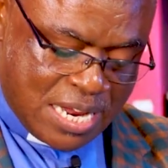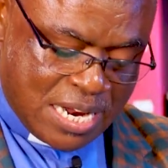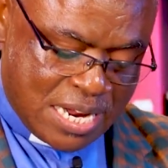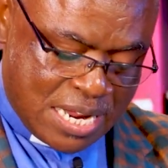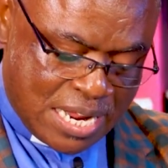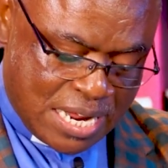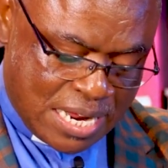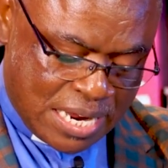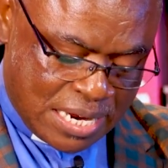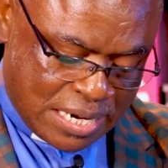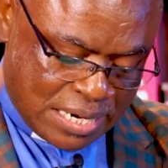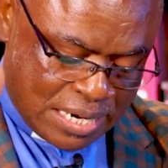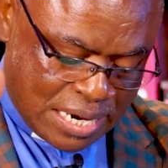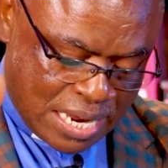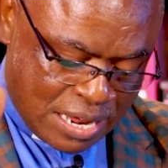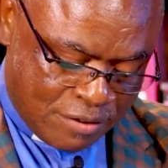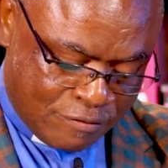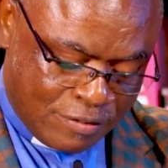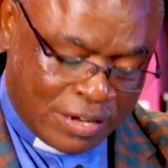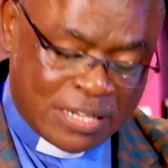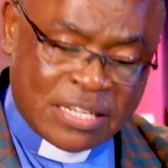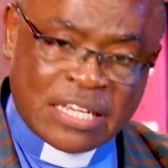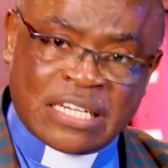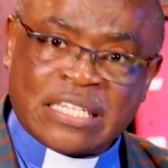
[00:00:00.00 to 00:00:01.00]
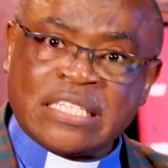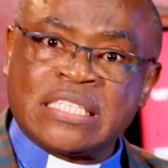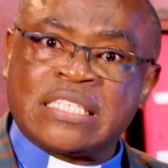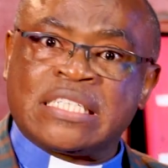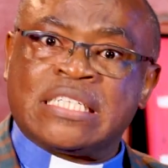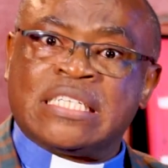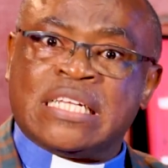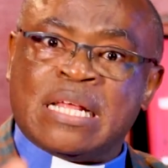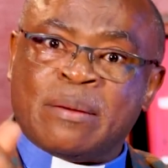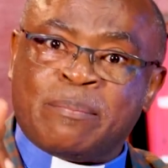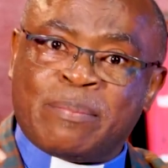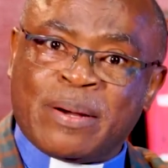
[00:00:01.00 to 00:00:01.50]
the
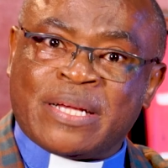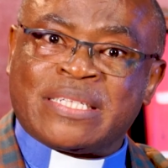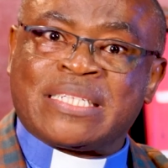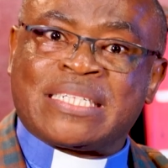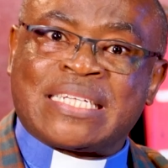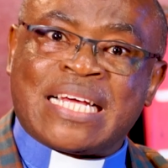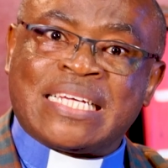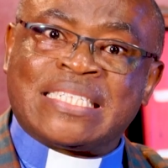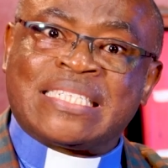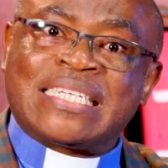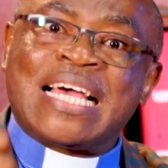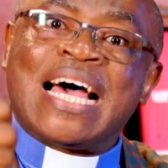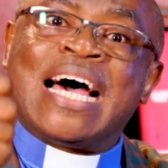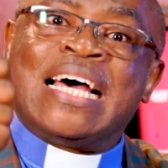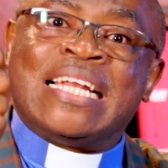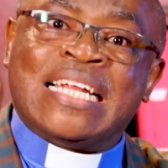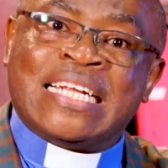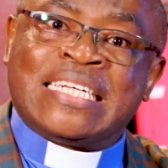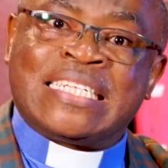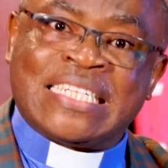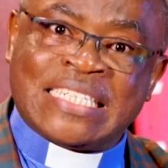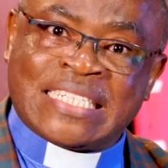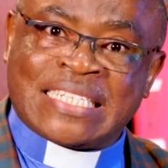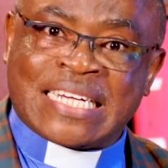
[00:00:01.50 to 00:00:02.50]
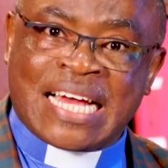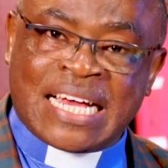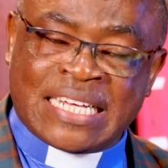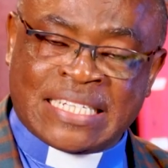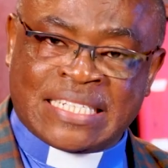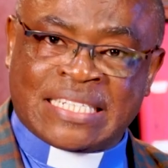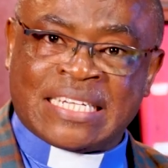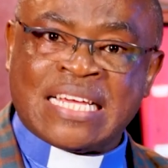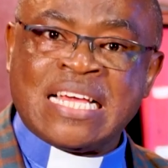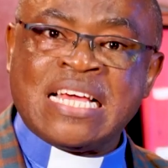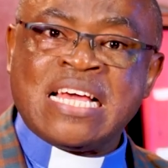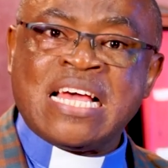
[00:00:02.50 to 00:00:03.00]
evangelists, the pastors, and the
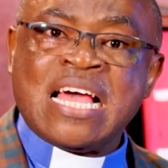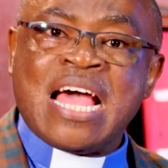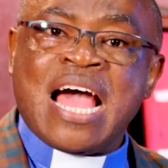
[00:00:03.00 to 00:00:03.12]
teachers.